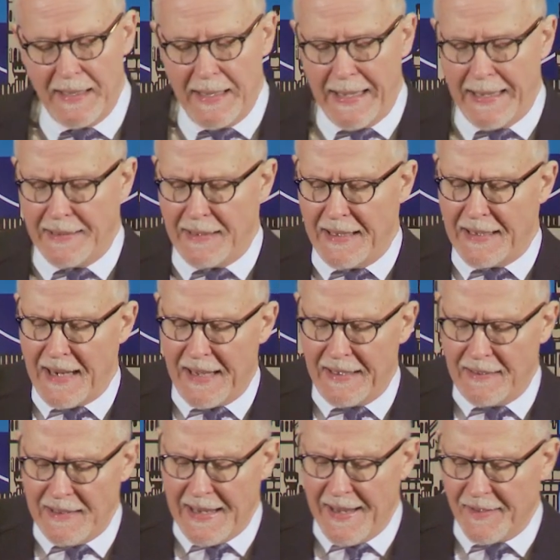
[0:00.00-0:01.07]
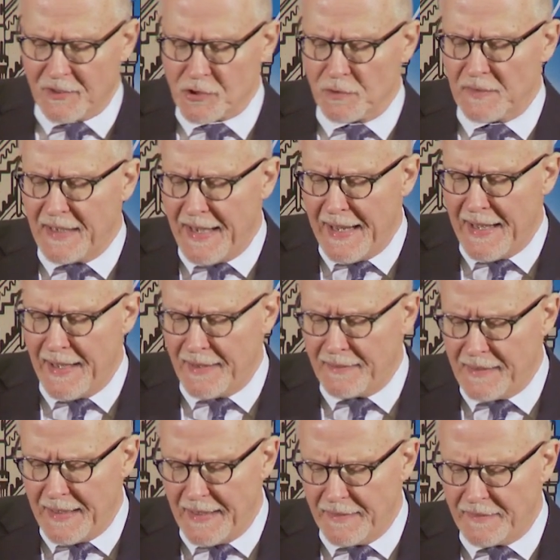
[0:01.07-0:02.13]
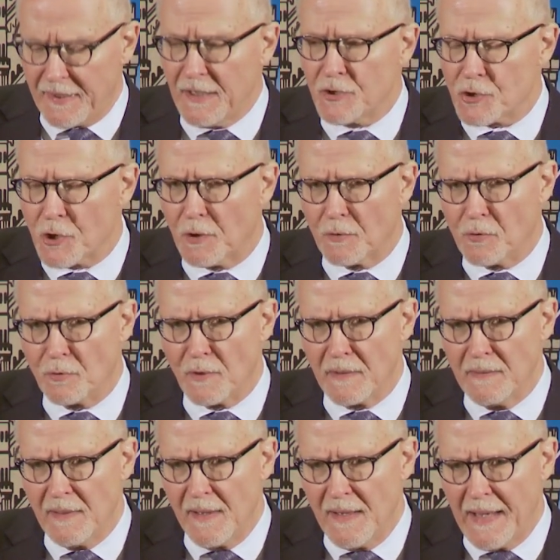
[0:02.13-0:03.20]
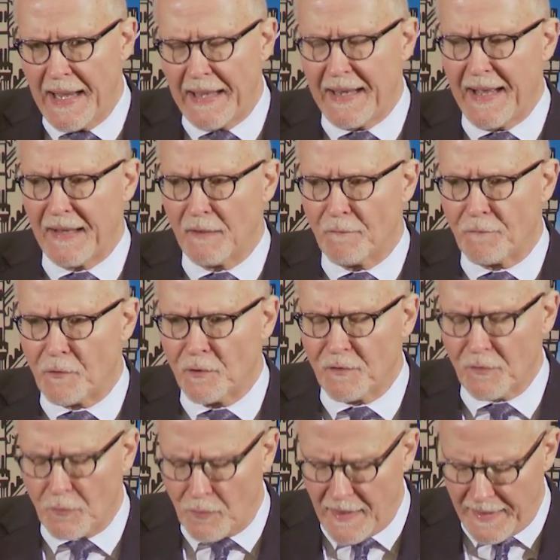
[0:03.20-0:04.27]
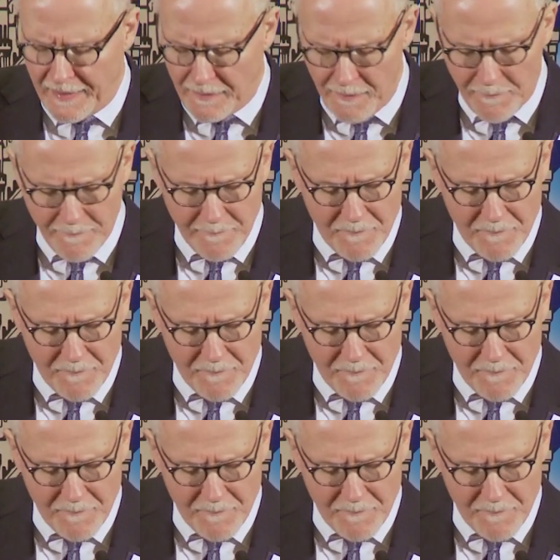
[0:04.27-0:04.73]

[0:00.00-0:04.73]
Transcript: And I actually had a teacher who had had a first grade